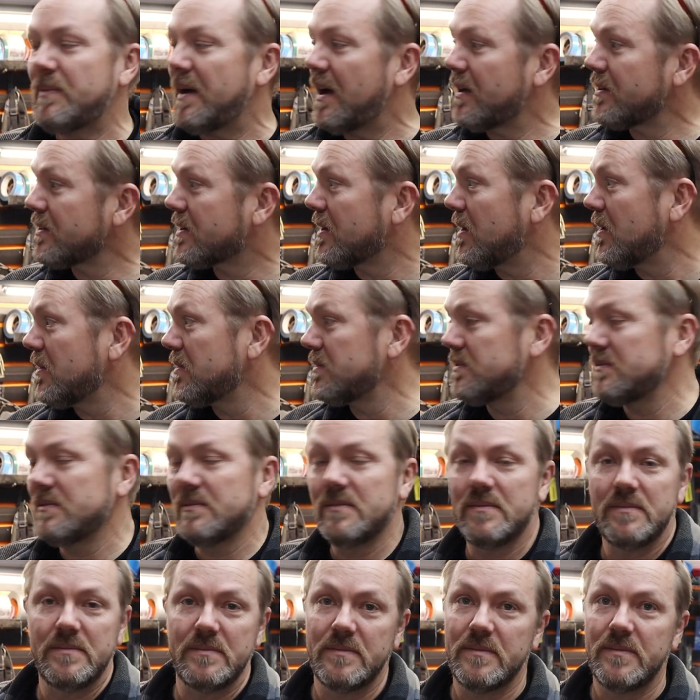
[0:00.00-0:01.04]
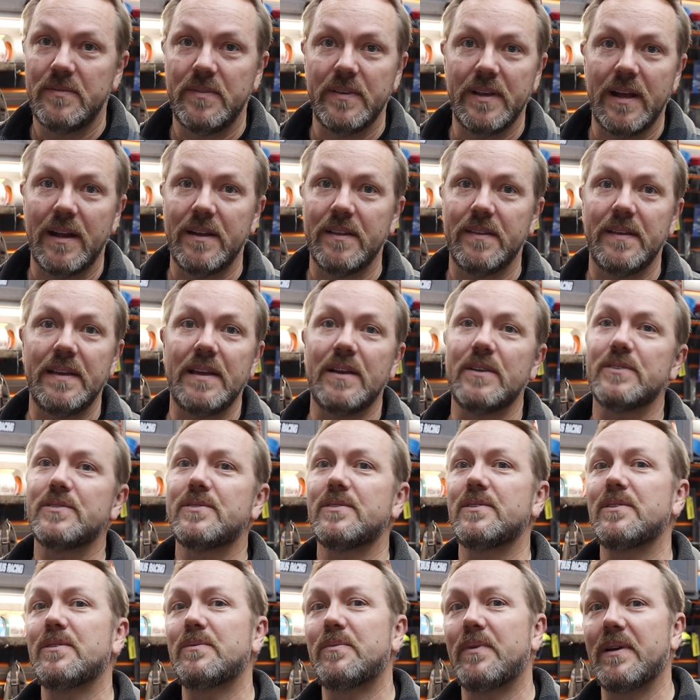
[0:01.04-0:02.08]
the powder coat, and if you got anything
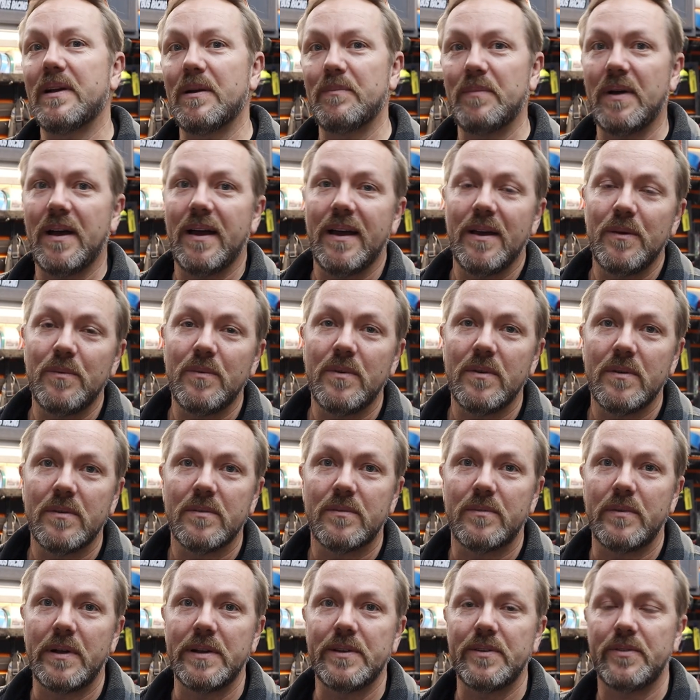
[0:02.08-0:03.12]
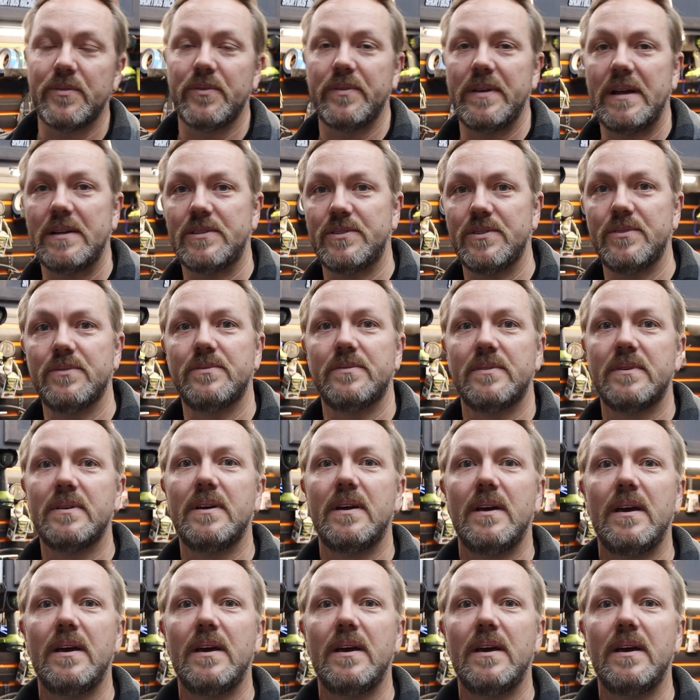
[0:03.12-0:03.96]
else to do, bring it by, and we'll run you through that too.